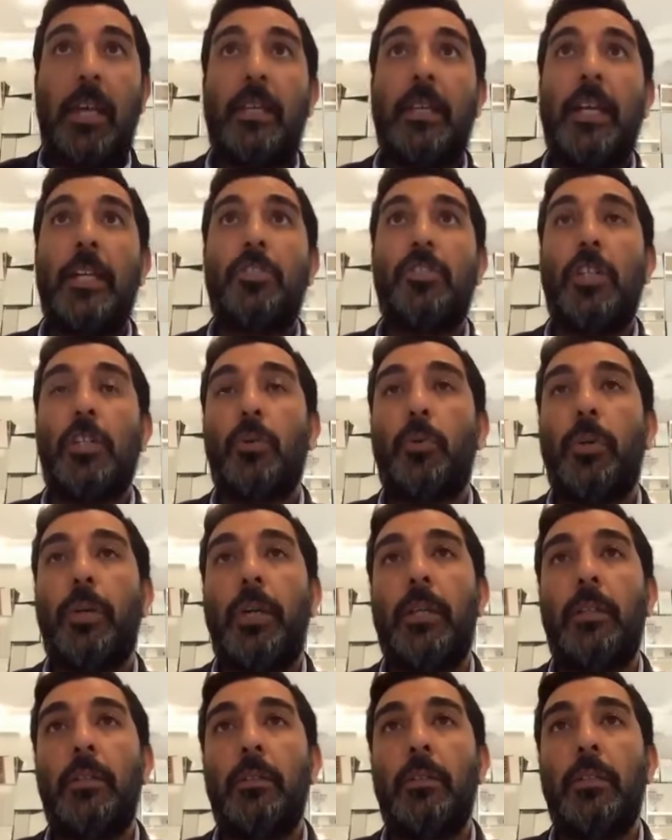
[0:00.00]
and age that we're
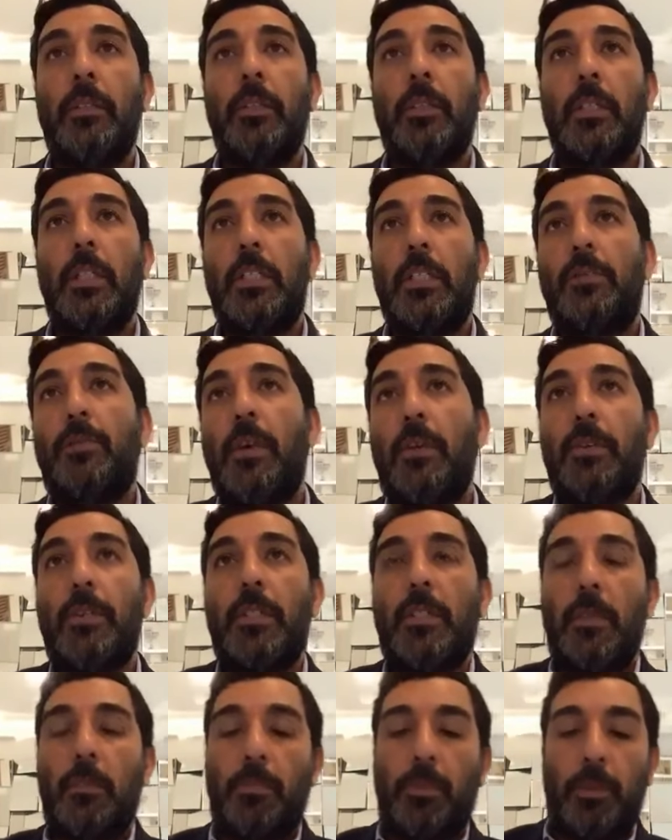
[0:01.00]
in, it's very
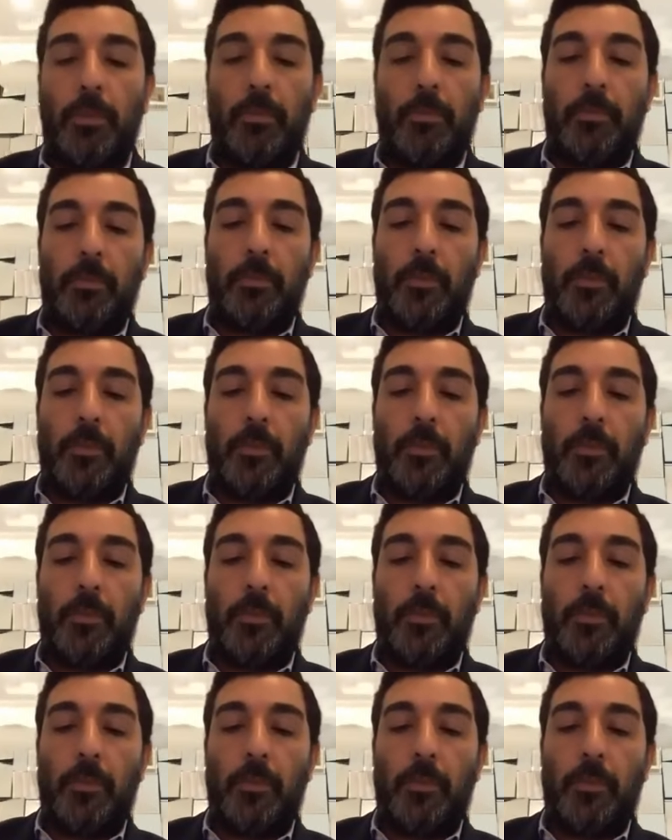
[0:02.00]
simple.